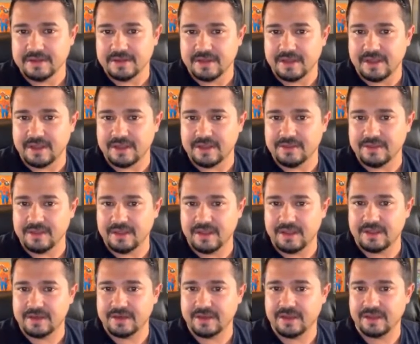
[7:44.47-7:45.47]
And
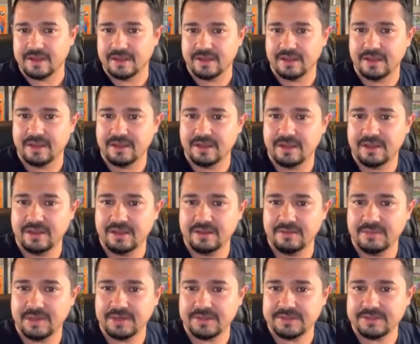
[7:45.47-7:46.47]
then
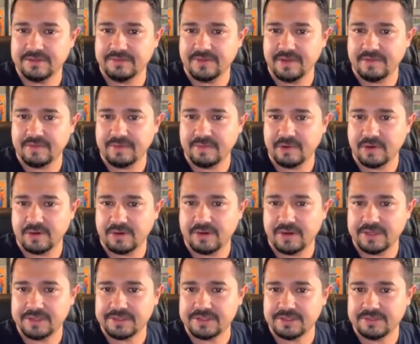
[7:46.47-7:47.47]
let us know if you have any more
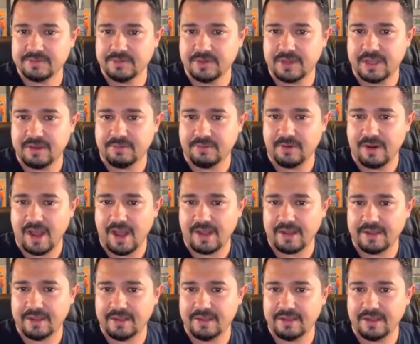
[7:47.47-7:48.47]
questions. We'll keep
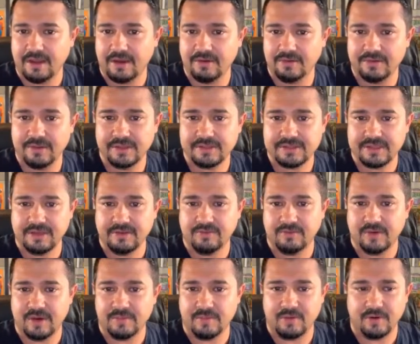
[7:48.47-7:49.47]
rocking. Oh, let's
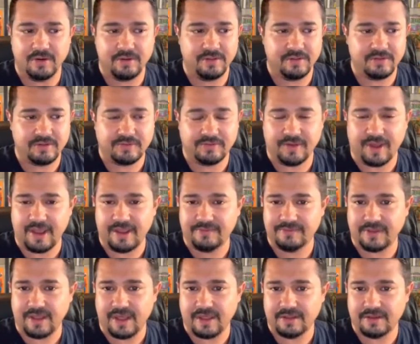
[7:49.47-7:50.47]
give one more of those
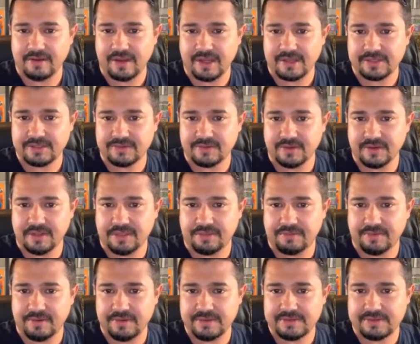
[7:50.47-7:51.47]
$5
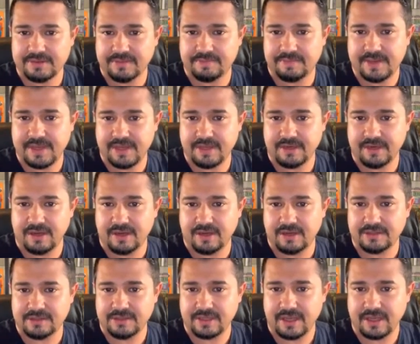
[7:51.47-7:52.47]
X23s to
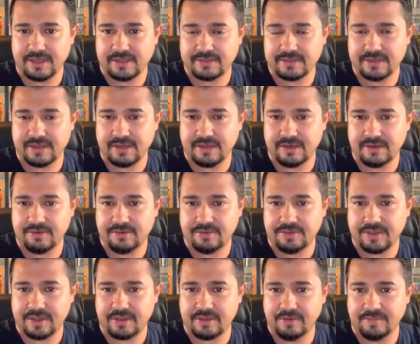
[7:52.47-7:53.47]
Pinon XO.
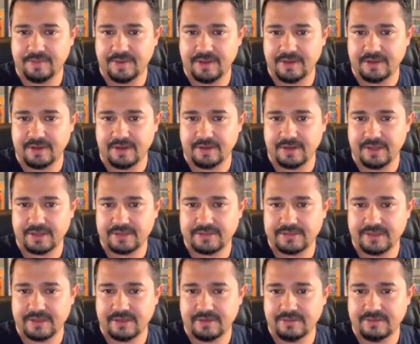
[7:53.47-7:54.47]
Thank you, Pinon
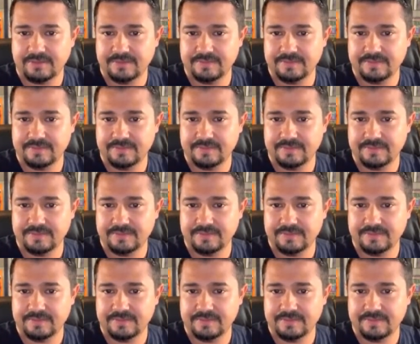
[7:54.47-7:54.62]
XO.